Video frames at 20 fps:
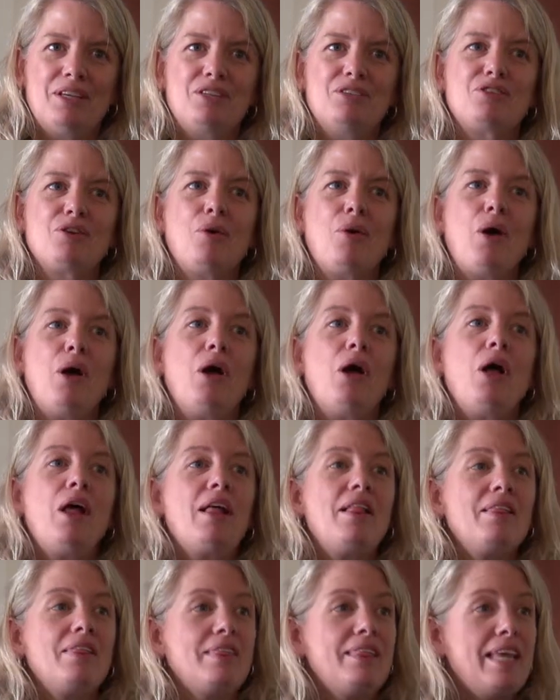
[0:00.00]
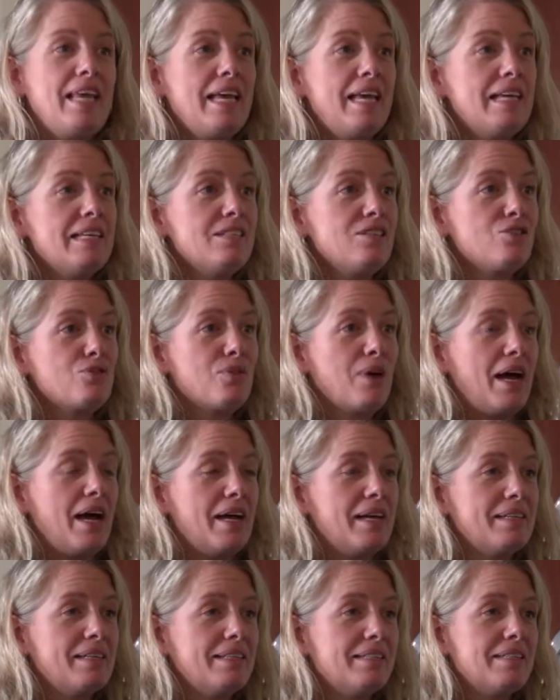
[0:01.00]
So these
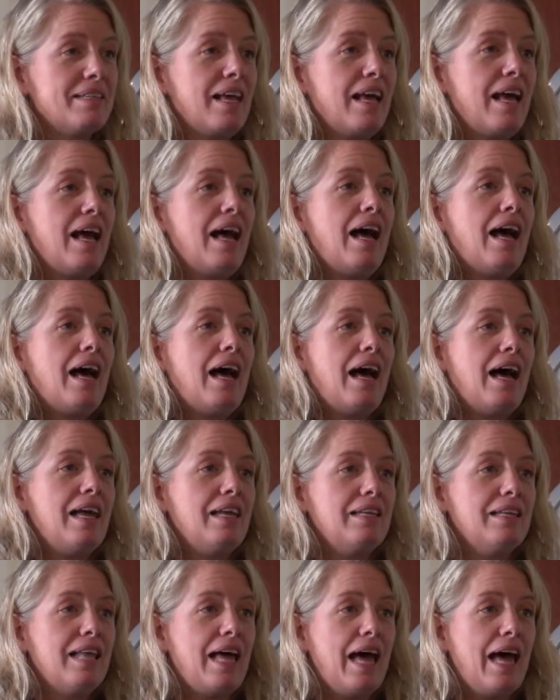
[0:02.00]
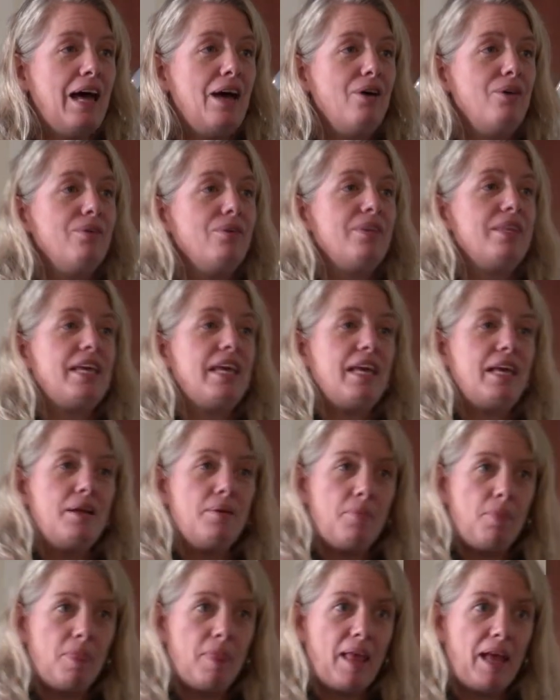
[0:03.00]
drugs allow
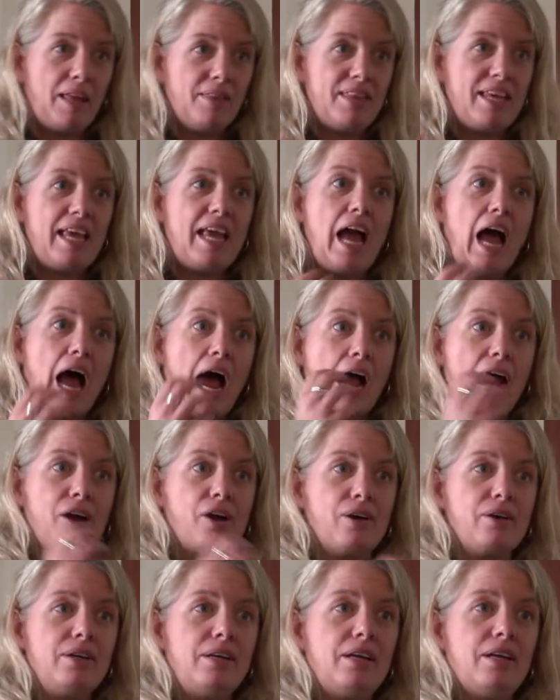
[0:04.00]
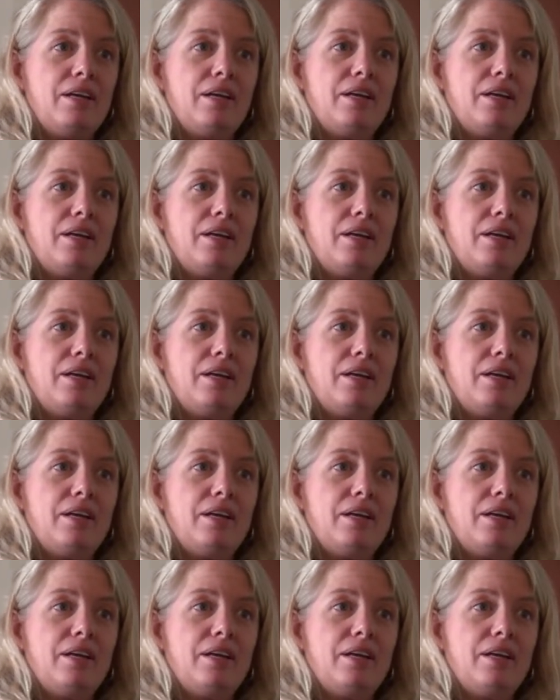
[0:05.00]
the iron